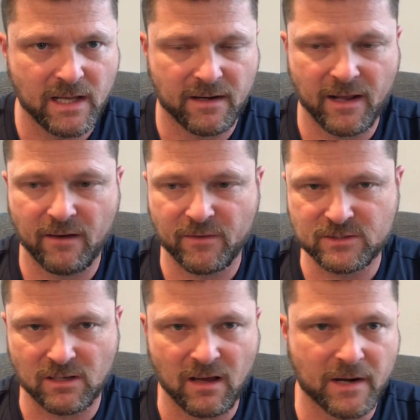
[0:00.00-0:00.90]
Now,
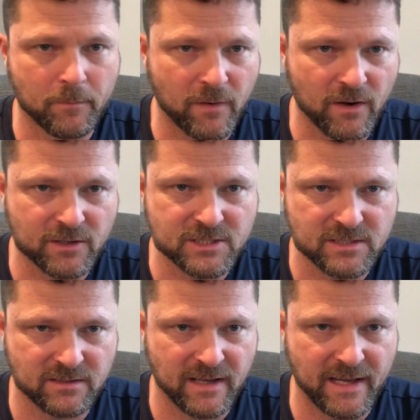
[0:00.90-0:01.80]
there's a lot of perks
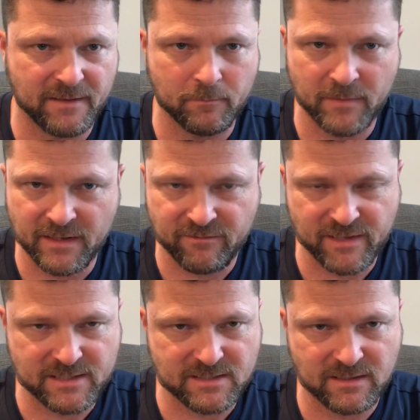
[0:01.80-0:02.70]
to that and
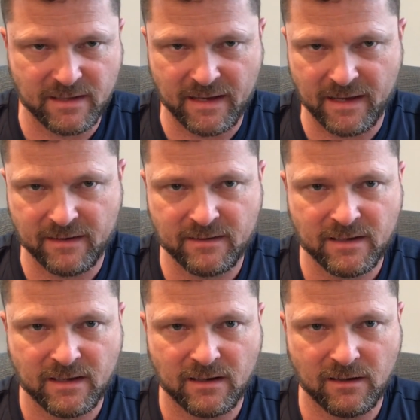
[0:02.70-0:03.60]
benefits to that.
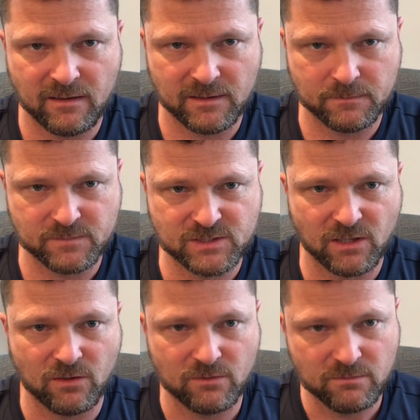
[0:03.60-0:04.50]

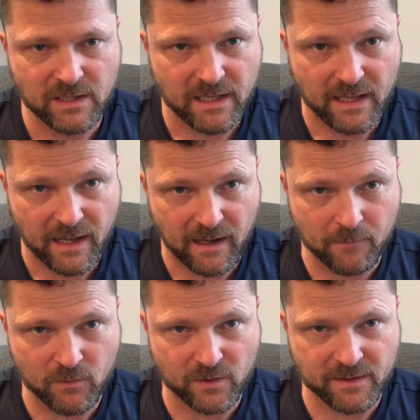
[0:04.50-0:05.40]
So
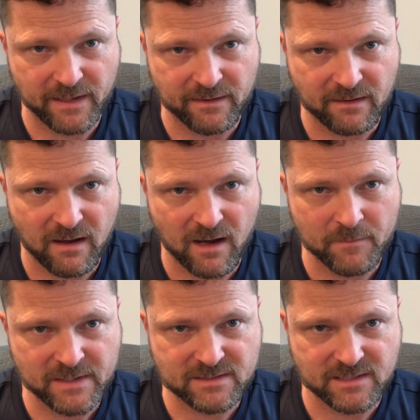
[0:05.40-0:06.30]
I'm going to, in the
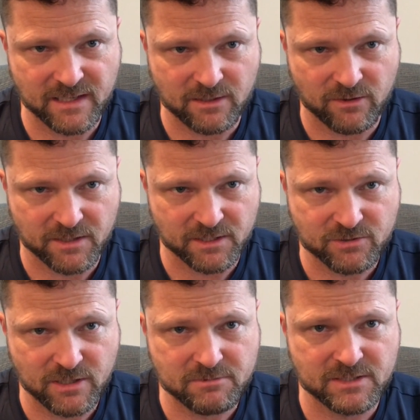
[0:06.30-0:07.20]
comment section or the
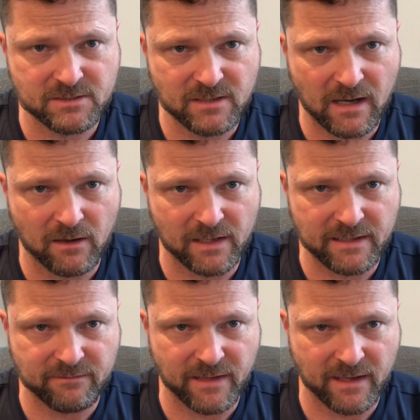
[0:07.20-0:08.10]
description, I'll
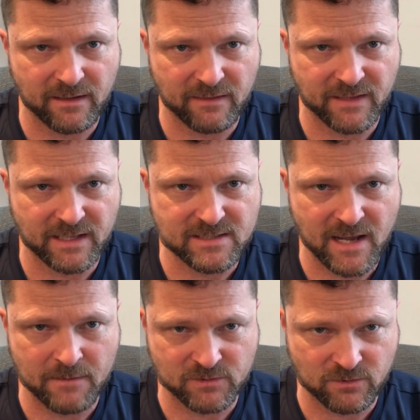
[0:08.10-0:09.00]
leave that, I think it's
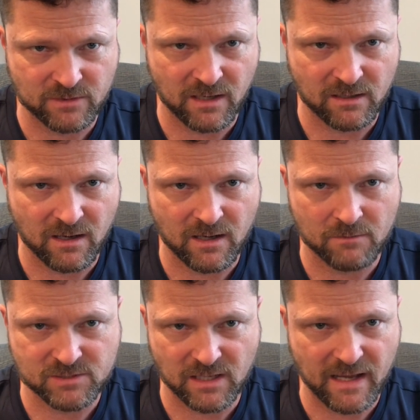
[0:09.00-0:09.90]

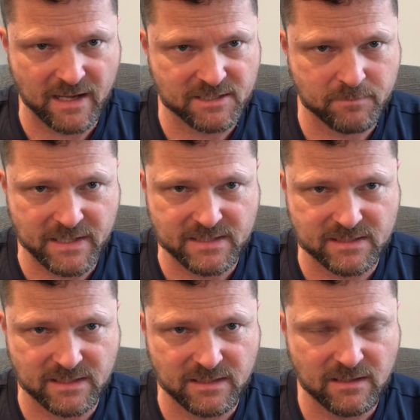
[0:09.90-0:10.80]

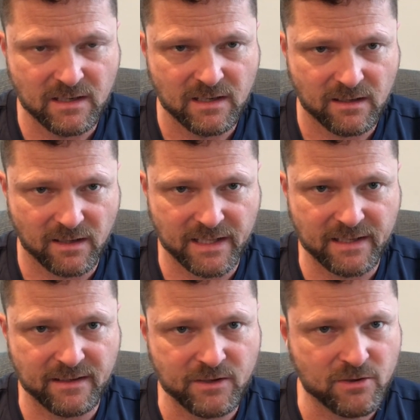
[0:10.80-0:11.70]
amsoil.com/PC
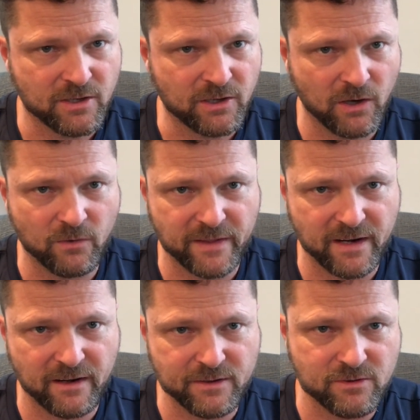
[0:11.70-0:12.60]
link, and you can go
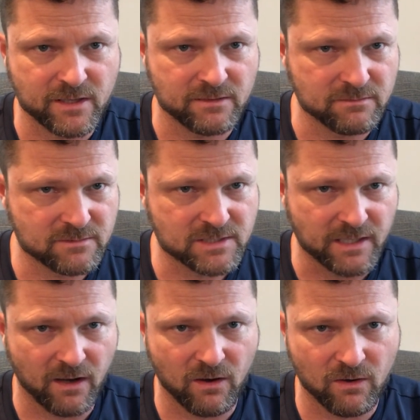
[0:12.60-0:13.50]
there and you can
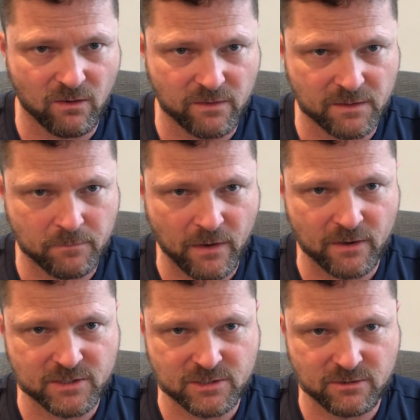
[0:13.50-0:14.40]
see all the
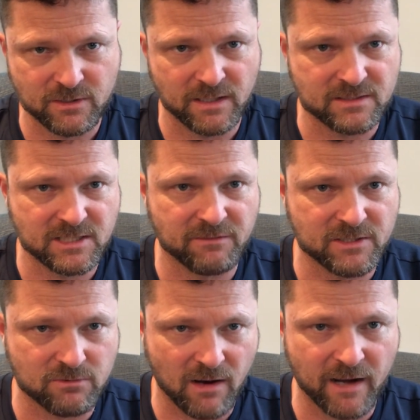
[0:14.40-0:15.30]
perks to it and see if
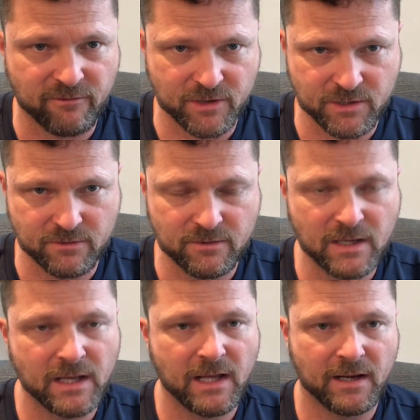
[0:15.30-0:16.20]
it's right for you.
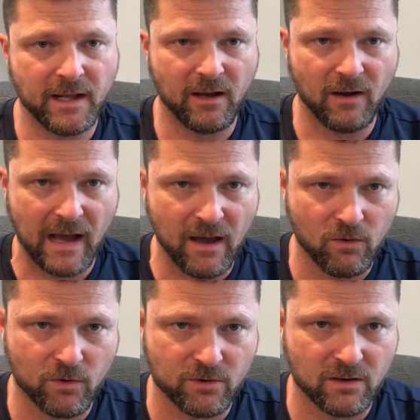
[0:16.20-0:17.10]
Now, I
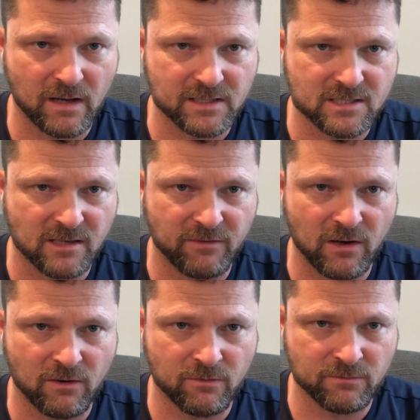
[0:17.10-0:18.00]
order a lot of stuff
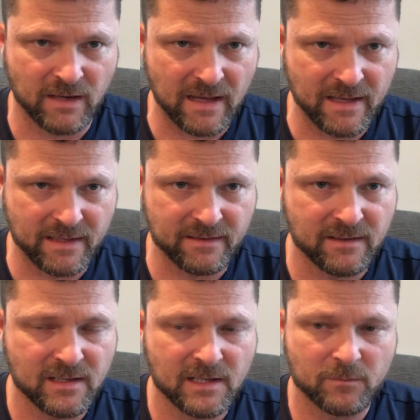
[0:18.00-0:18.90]
online
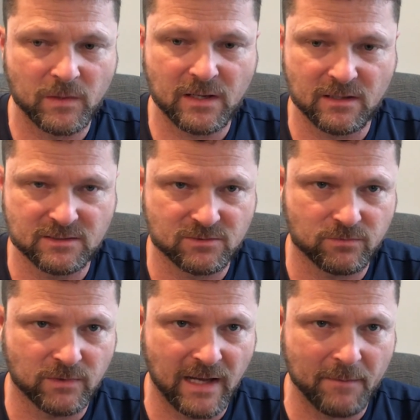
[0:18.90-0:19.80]
because
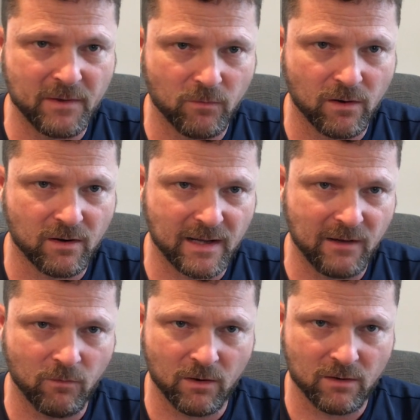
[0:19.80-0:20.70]
when I'm at work,
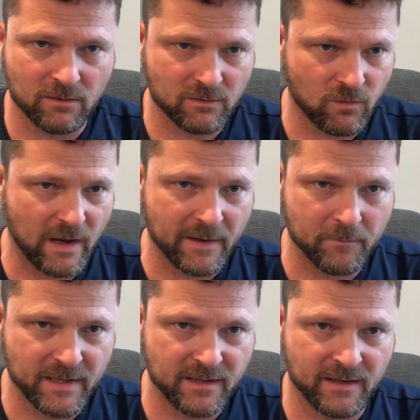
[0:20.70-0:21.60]
I work quite a
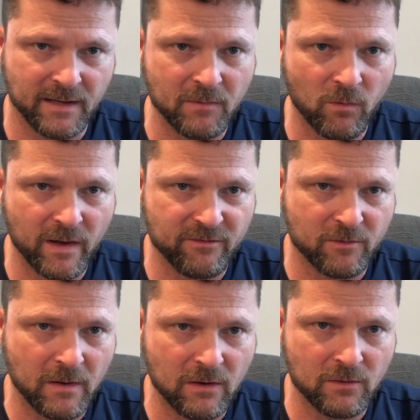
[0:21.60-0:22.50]
bit and I'm away
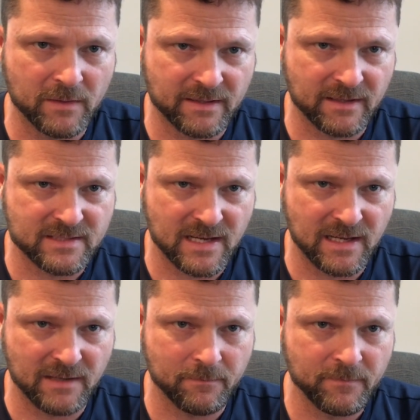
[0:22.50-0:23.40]
from home at that
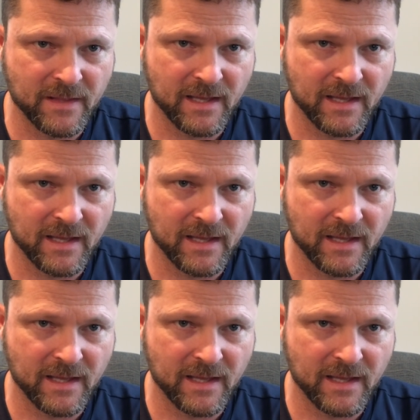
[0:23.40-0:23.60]
time.